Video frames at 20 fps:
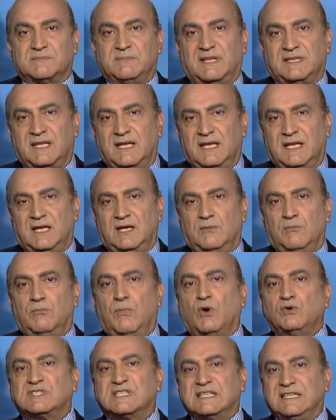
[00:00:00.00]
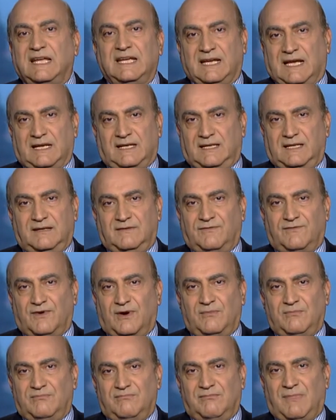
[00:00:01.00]
But most likely,
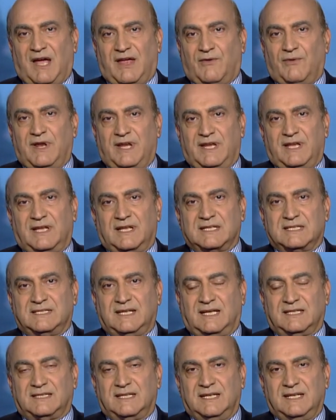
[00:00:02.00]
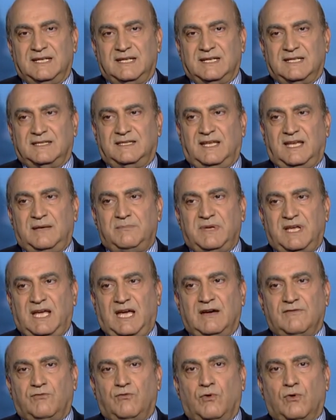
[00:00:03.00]
from my reading, is that they may
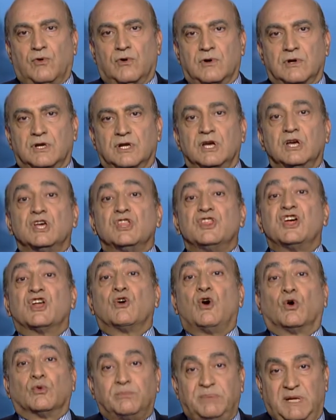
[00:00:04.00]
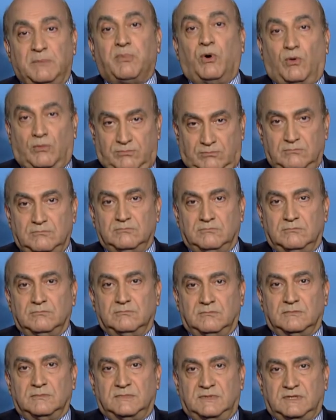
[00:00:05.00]
have warned their own people,
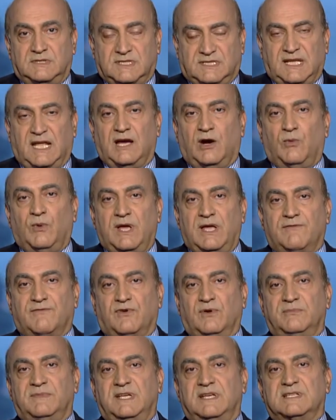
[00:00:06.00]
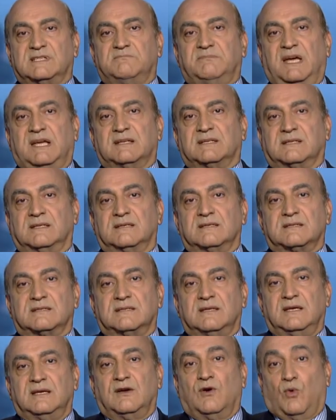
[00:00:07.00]
stay away from these
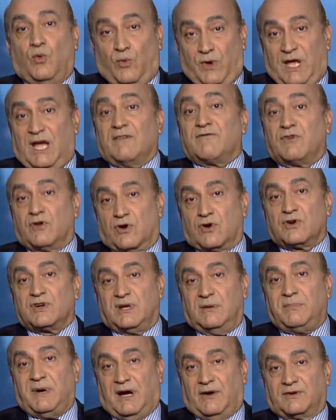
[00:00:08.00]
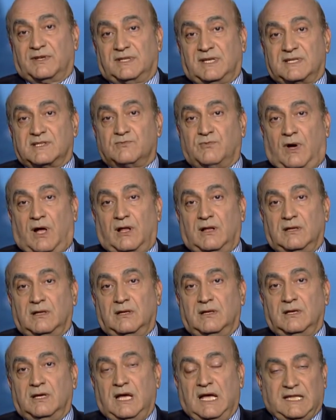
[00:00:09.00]
bases. We have learned about it as well.
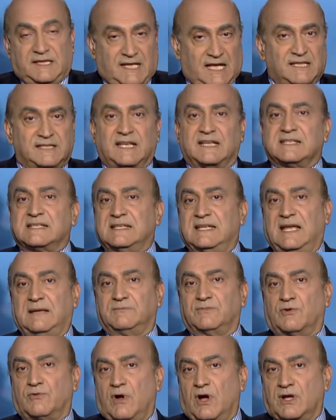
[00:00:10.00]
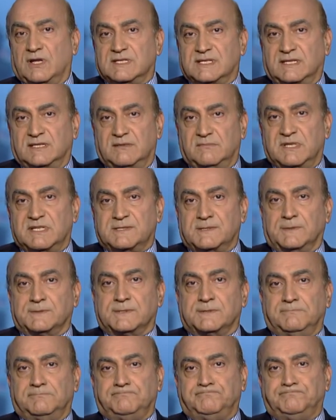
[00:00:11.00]
And then they slammed the rockets and the missiles.